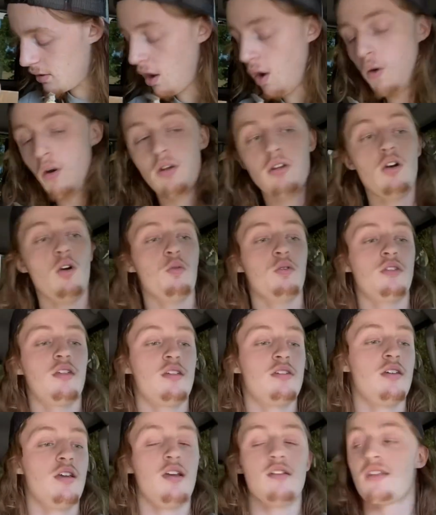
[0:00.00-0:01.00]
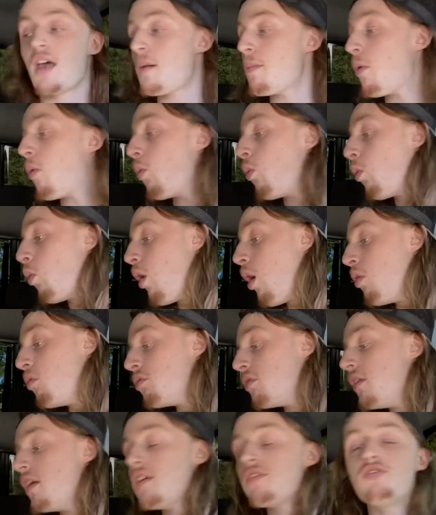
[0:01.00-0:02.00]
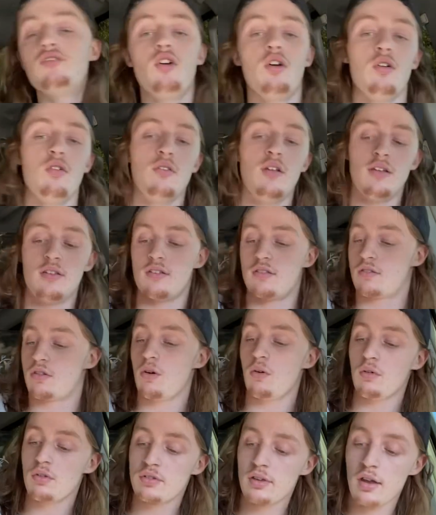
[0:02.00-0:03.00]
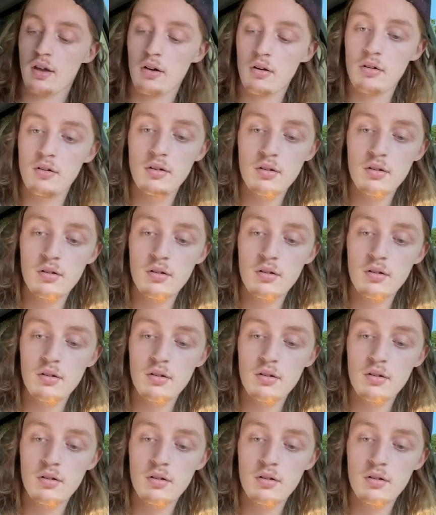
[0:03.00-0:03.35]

oh, I know what this is. I've been wanting this, dude. This is cool as hell.